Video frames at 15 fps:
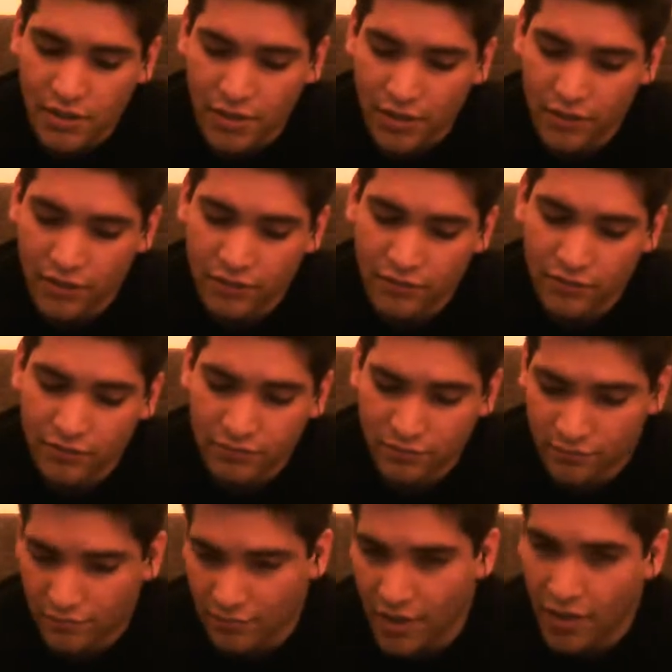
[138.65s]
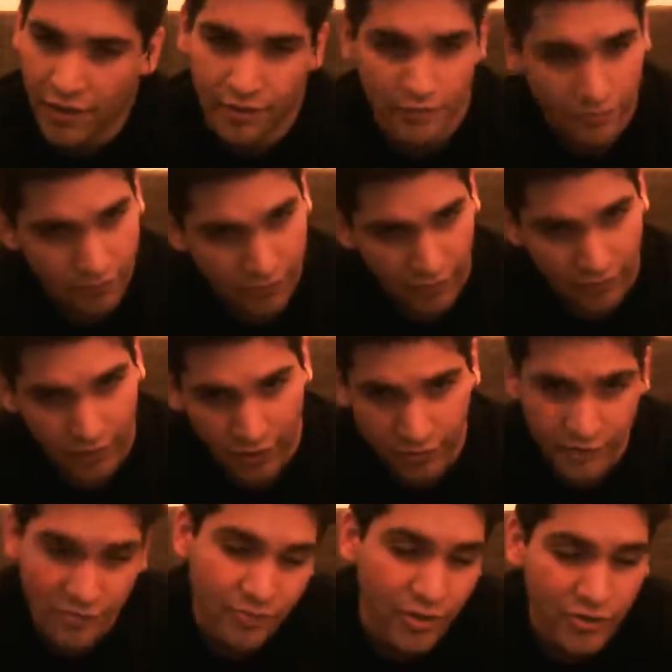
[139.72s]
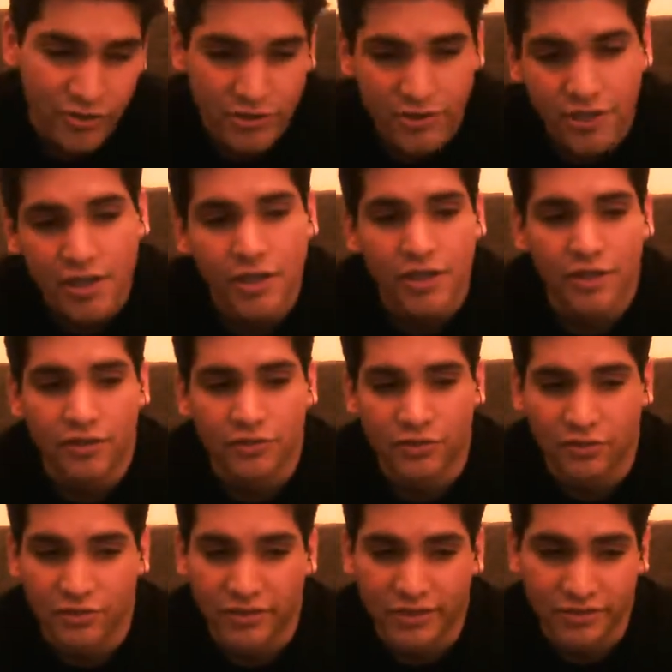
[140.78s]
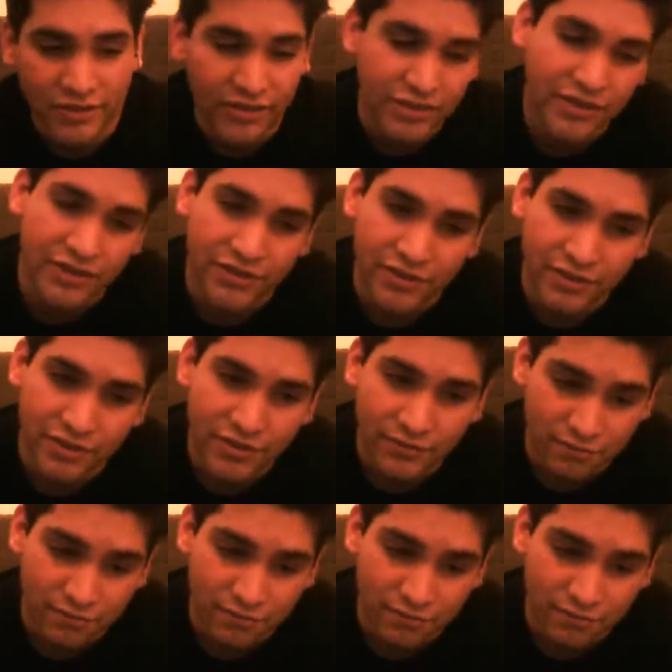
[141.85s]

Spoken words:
And my flatmate Martin told that he did.